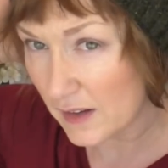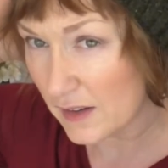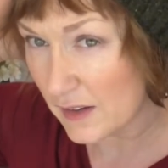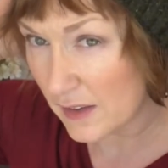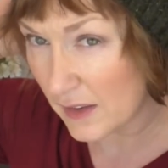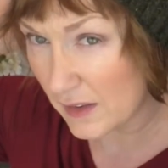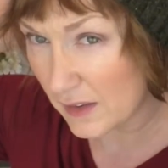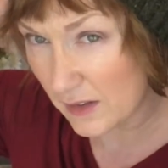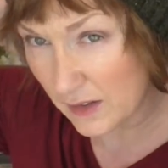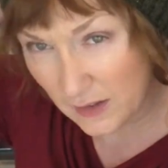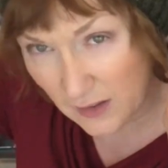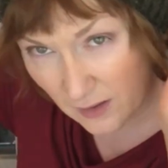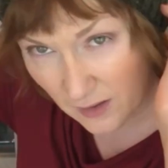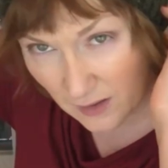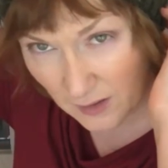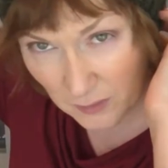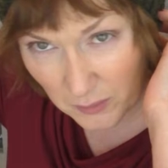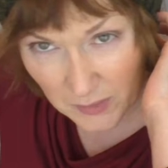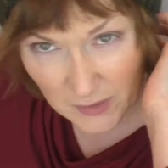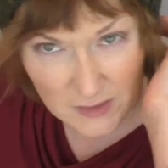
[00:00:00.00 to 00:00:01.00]
another
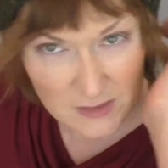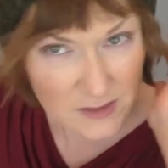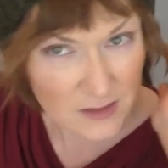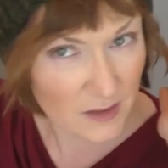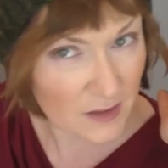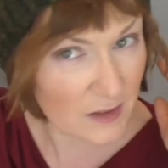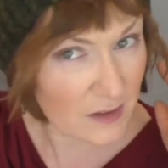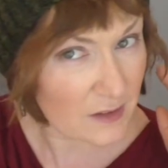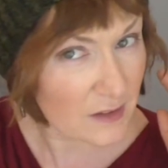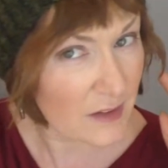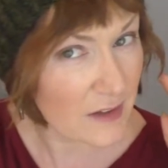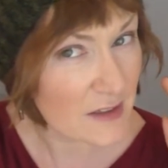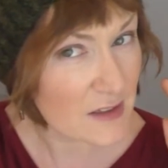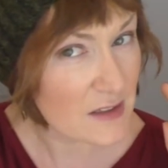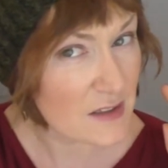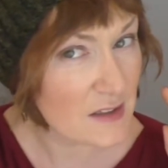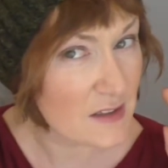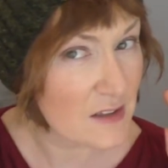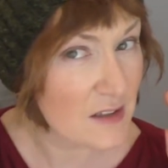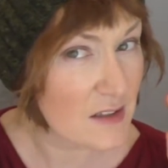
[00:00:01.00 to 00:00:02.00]
yarn, but
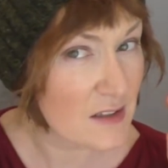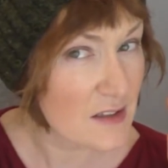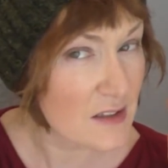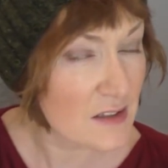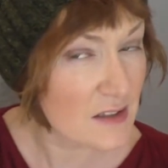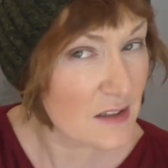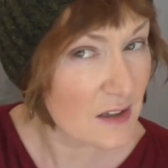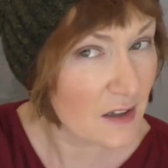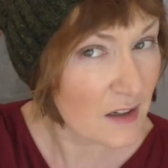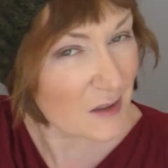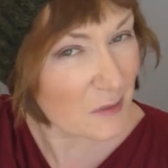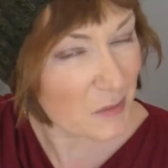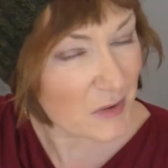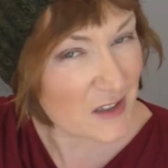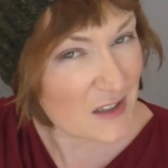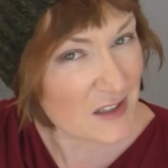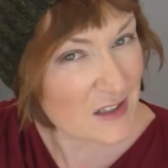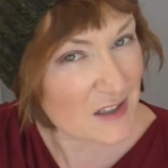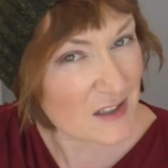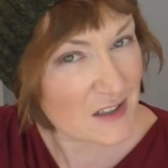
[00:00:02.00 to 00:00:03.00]
unless this a
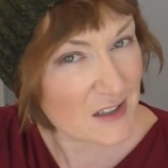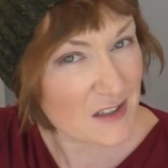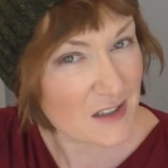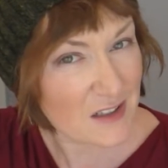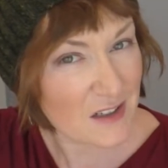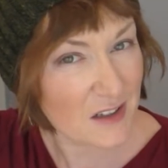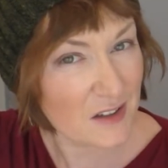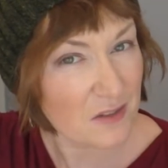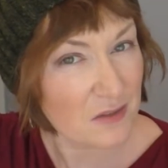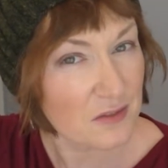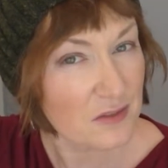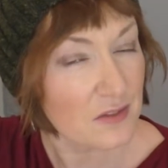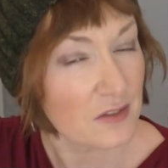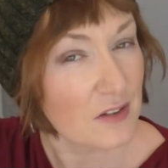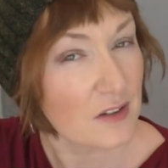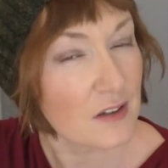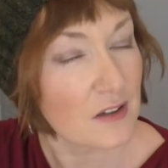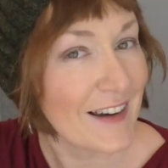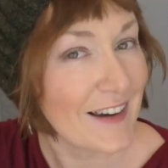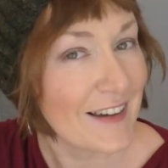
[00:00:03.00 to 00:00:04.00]
bit stiff.
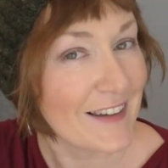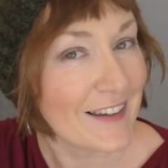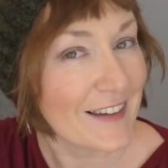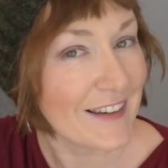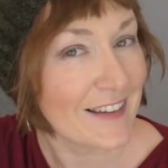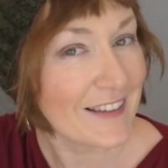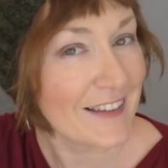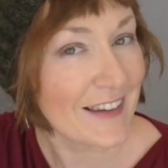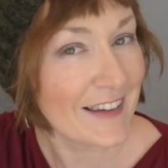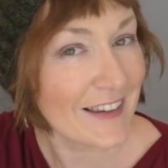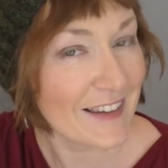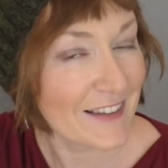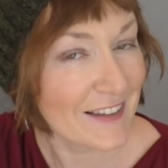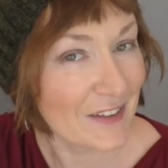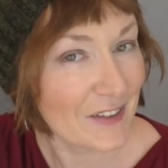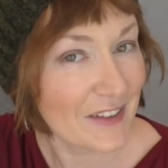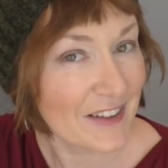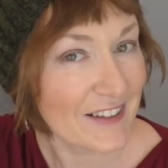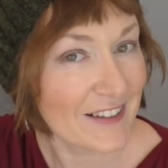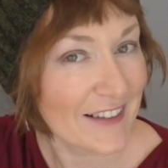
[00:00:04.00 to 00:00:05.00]
I like it
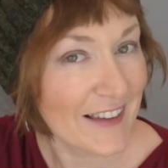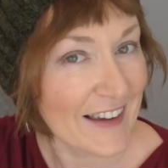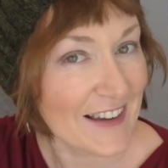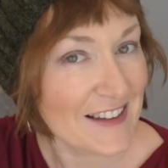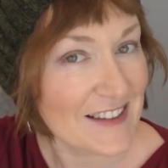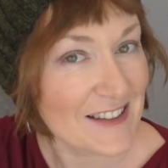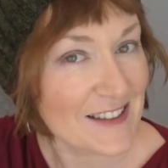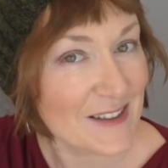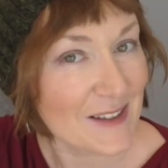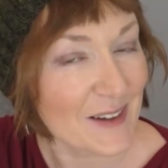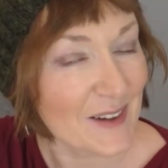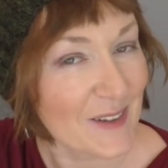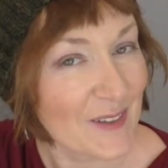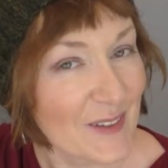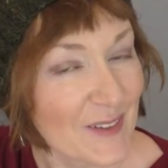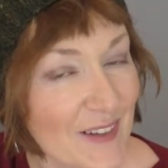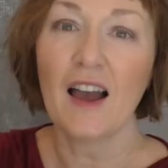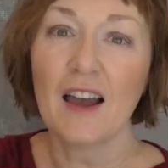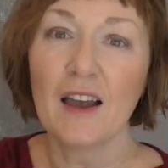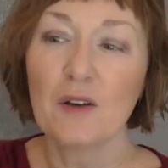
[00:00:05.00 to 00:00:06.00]
nevertheless.
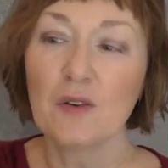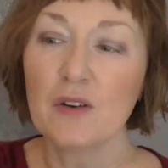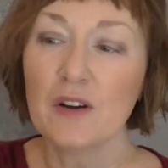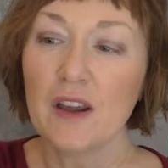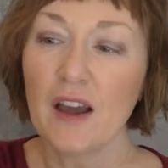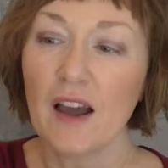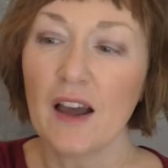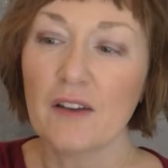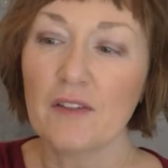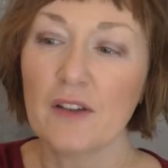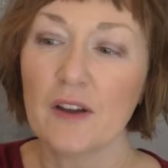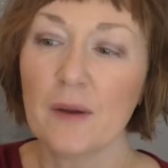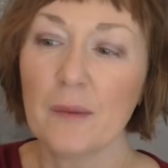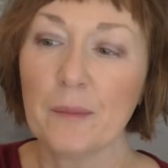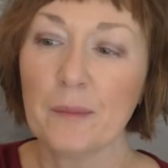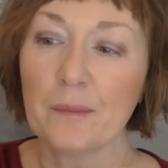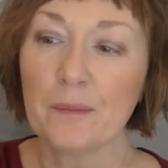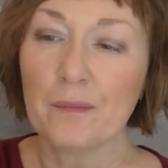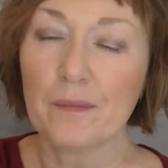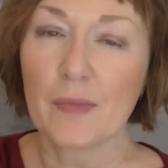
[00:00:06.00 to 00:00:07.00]
So I already have
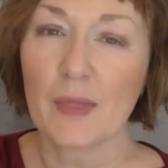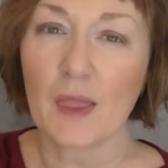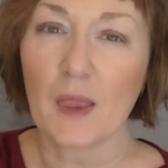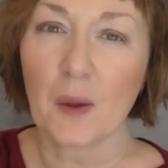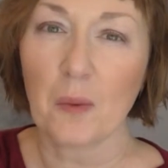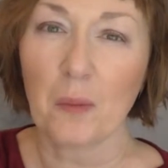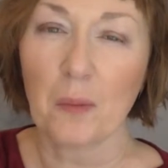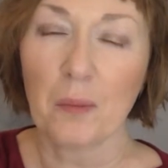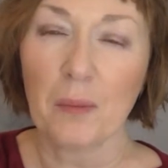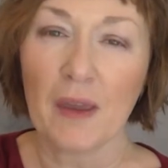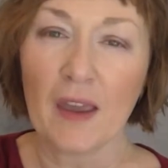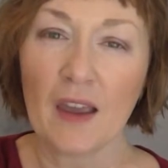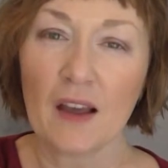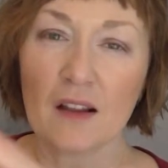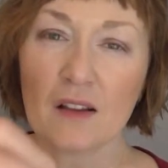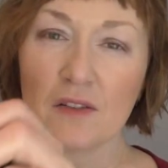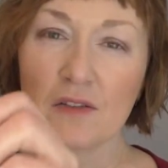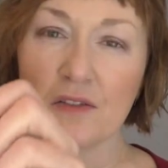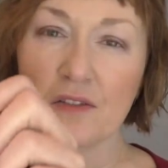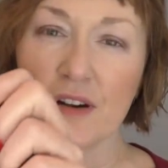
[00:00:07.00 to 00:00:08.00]
a
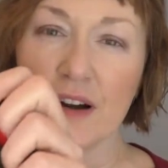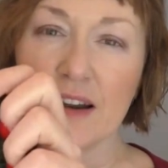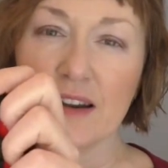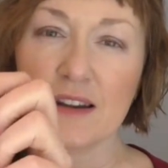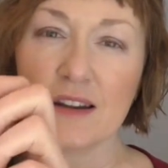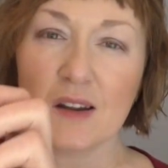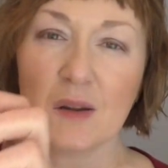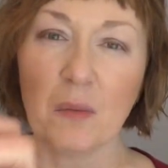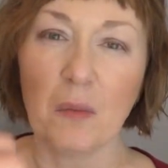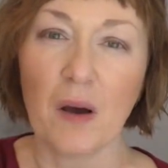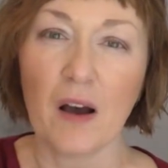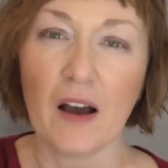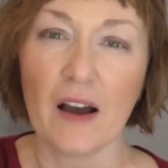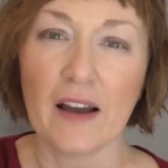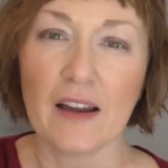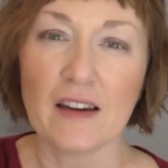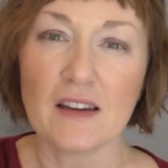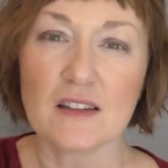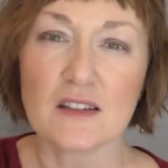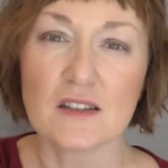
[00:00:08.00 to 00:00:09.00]
male friend in
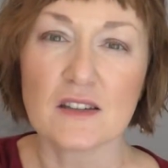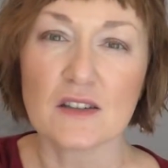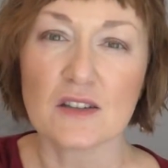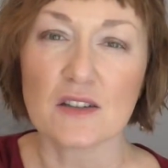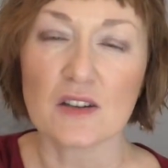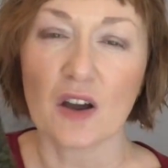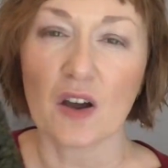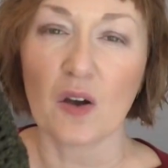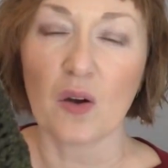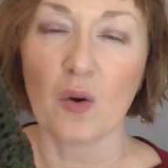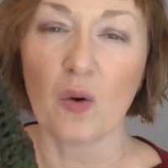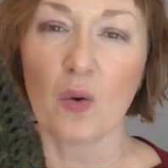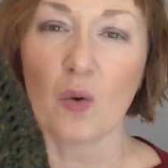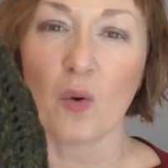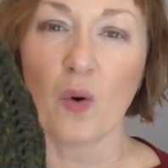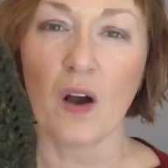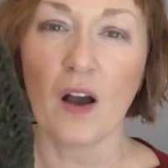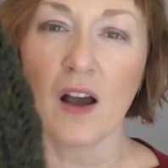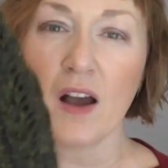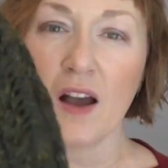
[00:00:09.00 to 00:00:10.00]
mind
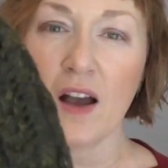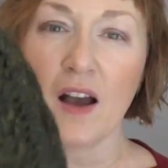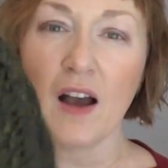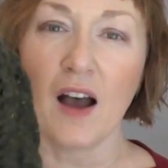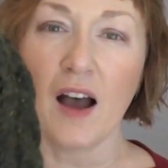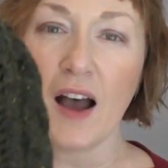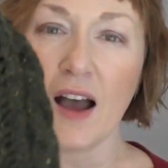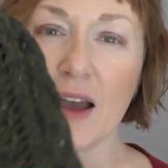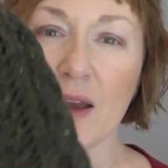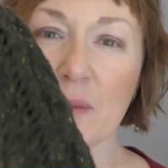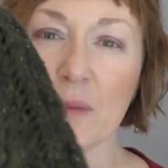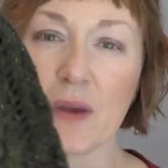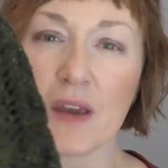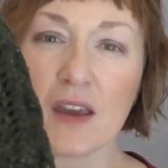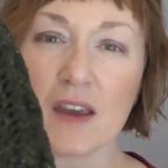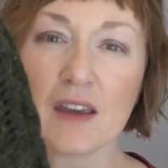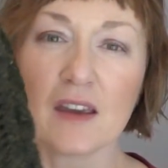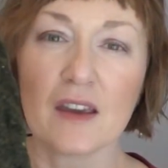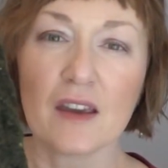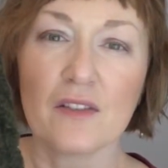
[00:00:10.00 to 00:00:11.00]
who I
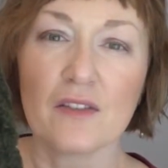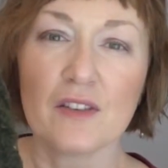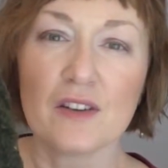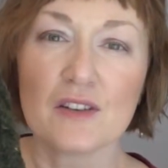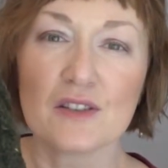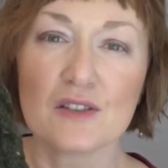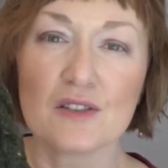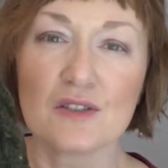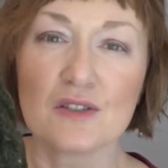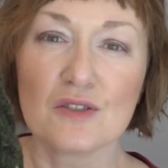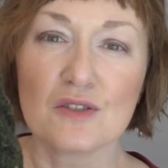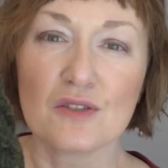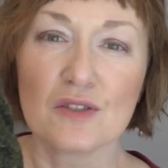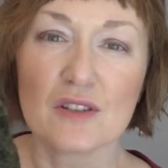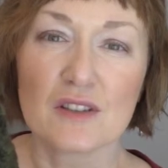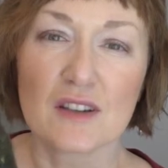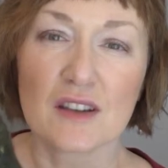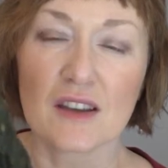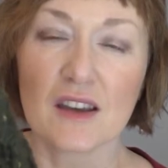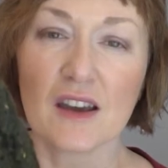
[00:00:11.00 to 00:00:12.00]
may give this to
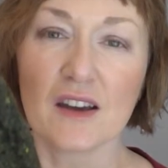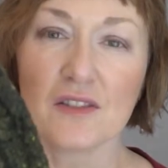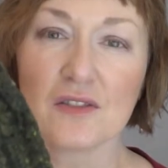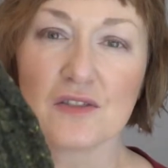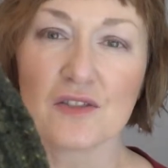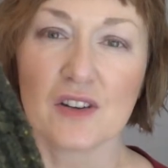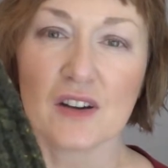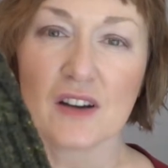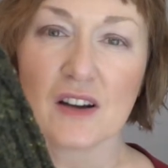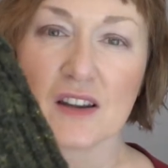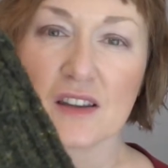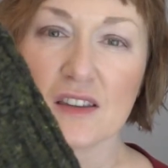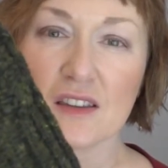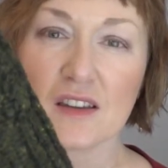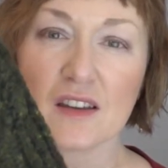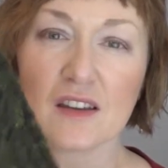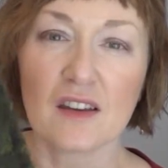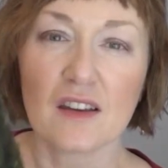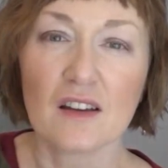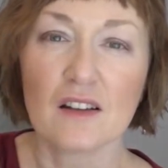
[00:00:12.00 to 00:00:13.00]
as a gift, and I
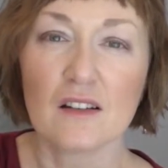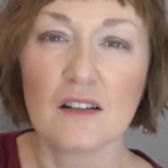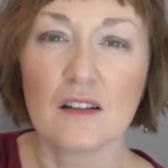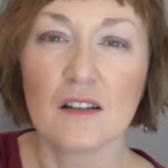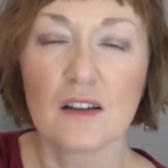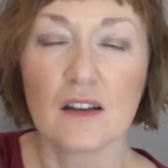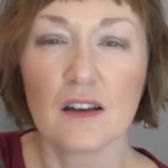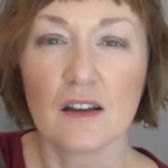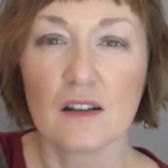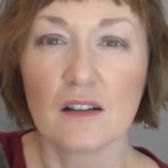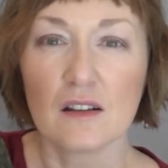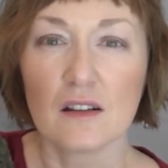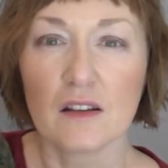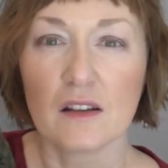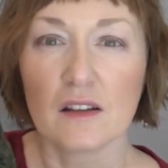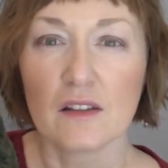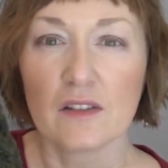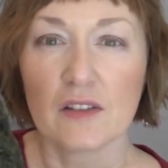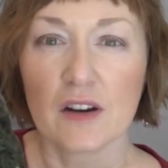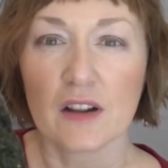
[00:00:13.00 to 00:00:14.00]
think he'll
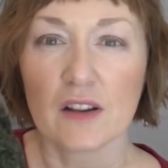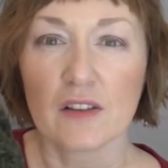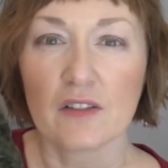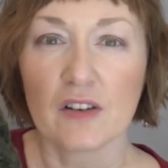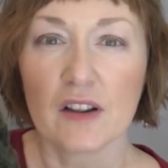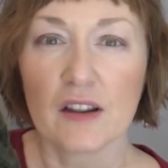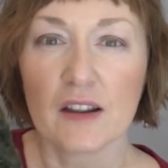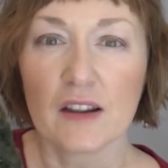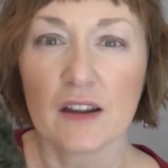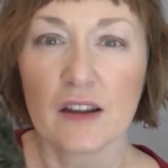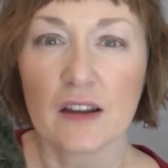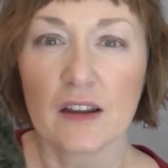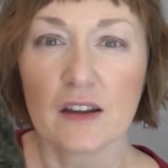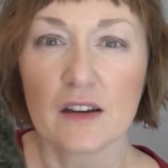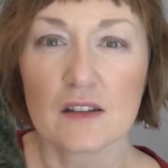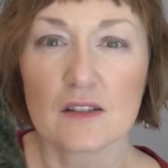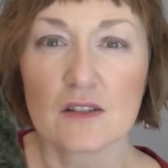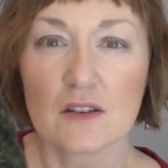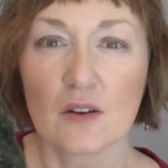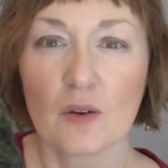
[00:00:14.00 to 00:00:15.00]
really like
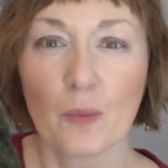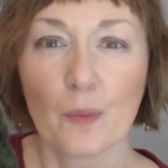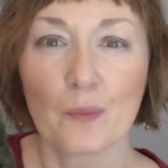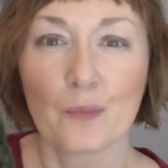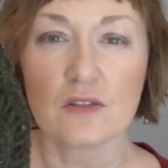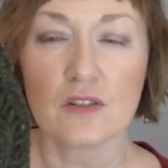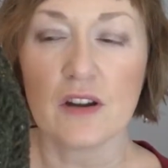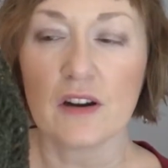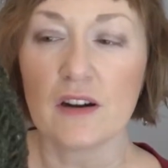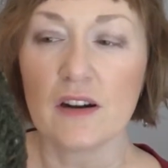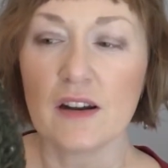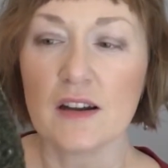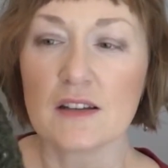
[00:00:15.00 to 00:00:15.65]
it. So but there it